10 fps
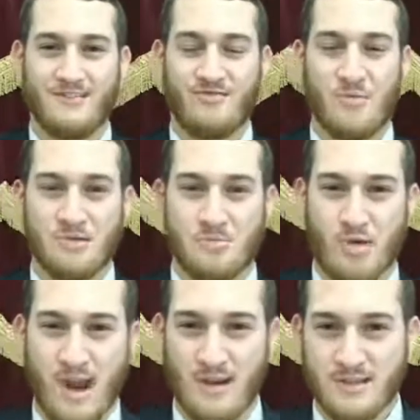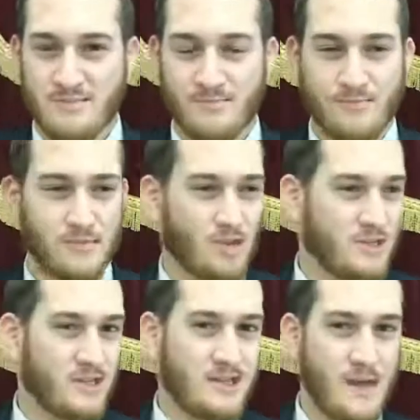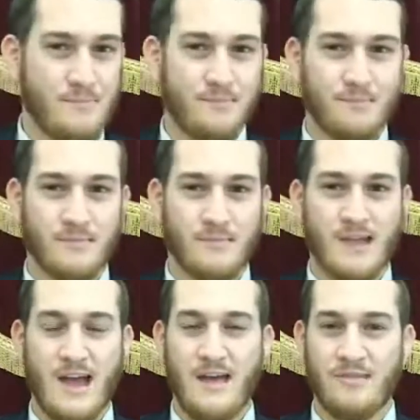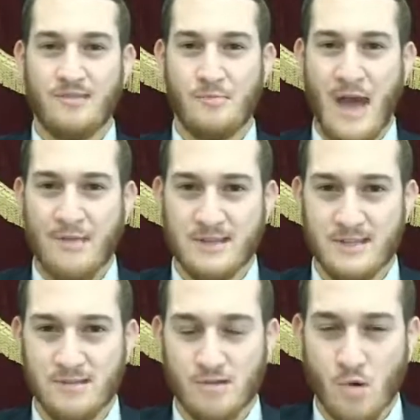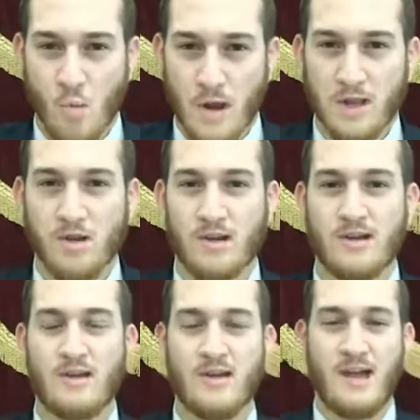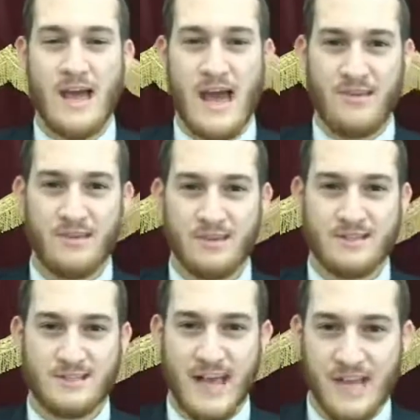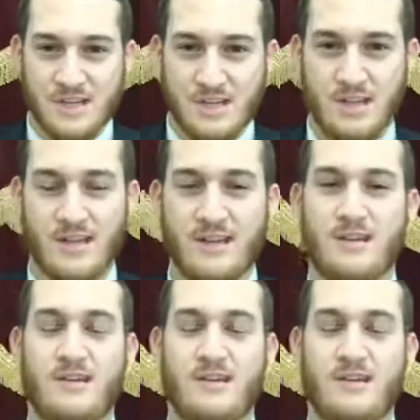from his prayers, looks at them, and the bandits took one look at the sagely